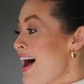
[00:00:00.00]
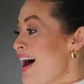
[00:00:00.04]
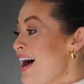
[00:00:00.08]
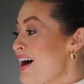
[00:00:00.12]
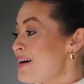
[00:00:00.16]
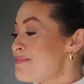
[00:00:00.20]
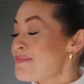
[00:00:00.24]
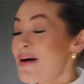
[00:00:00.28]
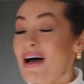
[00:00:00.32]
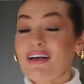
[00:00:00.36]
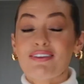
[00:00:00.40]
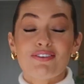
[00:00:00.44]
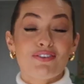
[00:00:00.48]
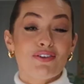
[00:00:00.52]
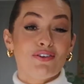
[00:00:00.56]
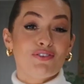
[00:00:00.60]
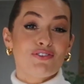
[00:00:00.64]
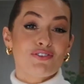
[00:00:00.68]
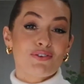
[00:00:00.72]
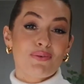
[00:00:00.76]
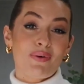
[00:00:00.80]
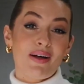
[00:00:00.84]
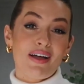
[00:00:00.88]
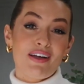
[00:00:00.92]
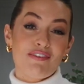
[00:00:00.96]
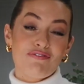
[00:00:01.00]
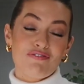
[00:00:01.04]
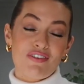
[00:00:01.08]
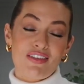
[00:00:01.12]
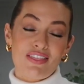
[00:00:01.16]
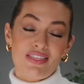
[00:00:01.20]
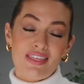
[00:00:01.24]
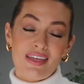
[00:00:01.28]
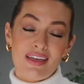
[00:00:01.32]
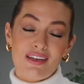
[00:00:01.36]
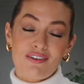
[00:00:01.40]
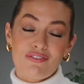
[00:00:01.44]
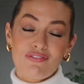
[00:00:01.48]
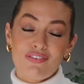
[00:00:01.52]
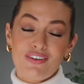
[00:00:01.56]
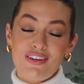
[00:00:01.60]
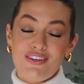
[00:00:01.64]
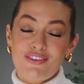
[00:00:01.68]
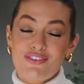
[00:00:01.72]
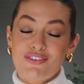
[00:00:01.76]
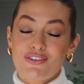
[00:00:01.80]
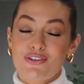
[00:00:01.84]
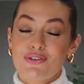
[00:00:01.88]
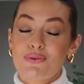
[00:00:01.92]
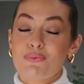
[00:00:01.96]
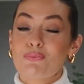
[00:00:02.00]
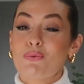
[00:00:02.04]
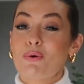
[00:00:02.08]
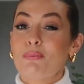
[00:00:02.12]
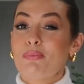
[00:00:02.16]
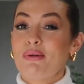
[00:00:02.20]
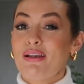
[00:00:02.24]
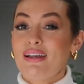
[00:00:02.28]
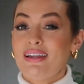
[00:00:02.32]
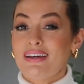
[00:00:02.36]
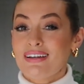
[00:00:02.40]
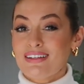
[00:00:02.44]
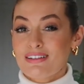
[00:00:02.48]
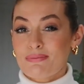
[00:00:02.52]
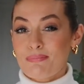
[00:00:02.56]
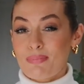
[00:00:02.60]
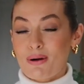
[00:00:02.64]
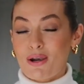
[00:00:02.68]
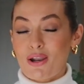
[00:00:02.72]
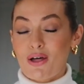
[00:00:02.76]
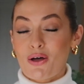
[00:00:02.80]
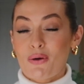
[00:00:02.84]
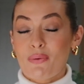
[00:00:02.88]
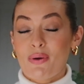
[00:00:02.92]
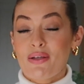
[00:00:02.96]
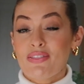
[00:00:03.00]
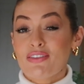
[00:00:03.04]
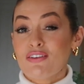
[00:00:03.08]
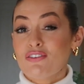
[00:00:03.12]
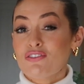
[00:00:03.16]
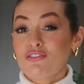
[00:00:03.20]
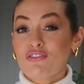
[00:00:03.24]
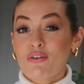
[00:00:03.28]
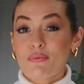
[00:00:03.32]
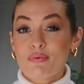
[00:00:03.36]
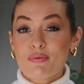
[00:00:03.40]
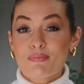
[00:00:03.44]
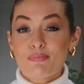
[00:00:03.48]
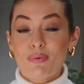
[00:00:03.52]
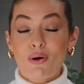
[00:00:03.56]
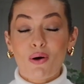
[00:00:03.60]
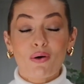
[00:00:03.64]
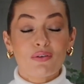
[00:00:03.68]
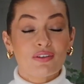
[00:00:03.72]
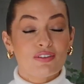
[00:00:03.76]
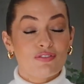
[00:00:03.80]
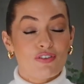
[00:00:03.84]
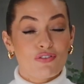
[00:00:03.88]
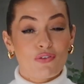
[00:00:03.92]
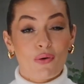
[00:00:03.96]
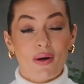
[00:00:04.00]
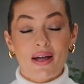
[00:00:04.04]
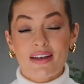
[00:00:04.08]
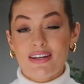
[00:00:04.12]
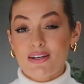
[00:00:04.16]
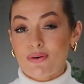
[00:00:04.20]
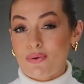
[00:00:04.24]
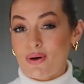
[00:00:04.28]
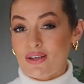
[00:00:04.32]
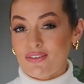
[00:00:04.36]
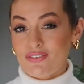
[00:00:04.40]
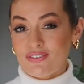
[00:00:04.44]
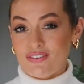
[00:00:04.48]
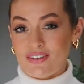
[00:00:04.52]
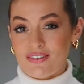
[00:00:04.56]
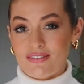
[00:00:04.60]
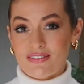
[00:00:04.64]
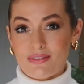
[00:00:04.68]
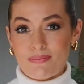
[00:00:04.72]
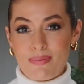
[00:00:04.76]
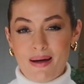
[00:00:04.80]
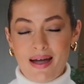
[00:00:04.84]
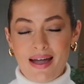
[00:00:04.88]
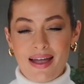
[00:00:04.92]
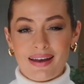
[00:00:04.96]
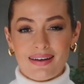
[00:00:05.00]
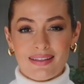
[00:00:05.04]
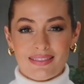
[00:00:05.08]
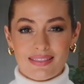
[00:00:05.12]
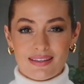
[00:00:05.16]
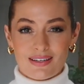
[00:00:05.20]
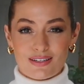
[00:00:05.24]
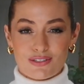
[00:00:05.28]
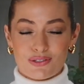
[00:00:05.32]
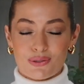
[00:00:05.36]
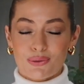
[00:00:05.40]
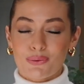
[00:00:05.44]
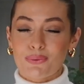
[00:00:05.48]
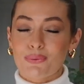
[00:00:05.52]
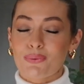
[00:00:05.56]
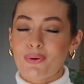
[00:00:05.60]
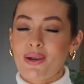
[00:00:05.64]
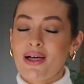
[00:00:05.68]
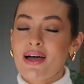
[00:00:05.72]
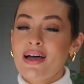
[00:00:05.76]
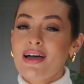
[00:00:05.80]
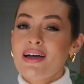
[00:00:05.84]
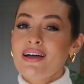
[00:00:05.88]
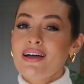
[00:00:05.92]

Um, as usual, everything featured will be linked below in the description box. If you've got any questions about anything at all,